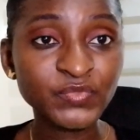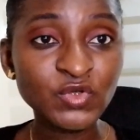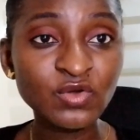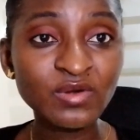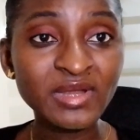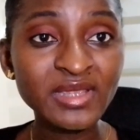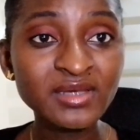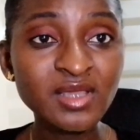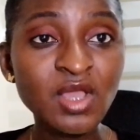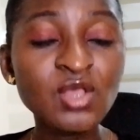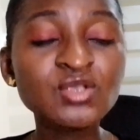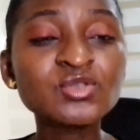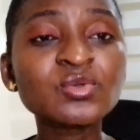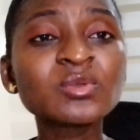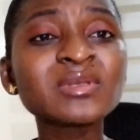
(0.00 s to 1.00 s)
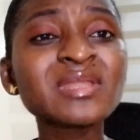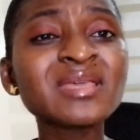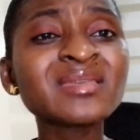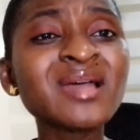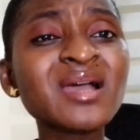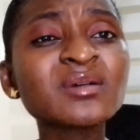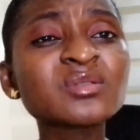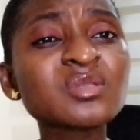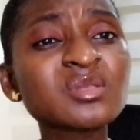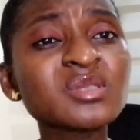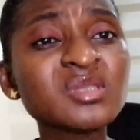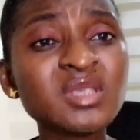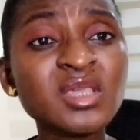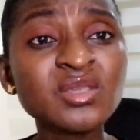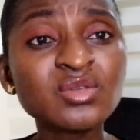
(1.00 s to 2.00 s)
Alright, so learn how to
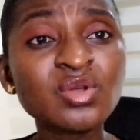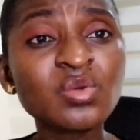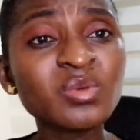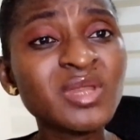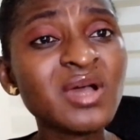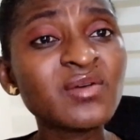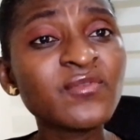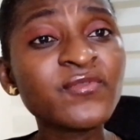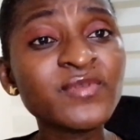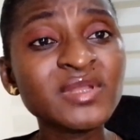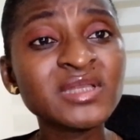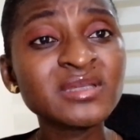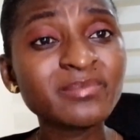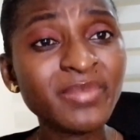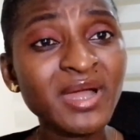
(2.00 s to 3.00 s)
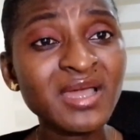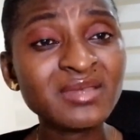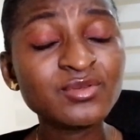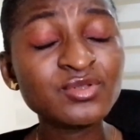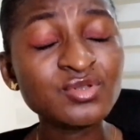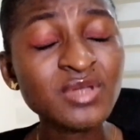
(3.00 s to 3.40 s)
say no without feeling bad.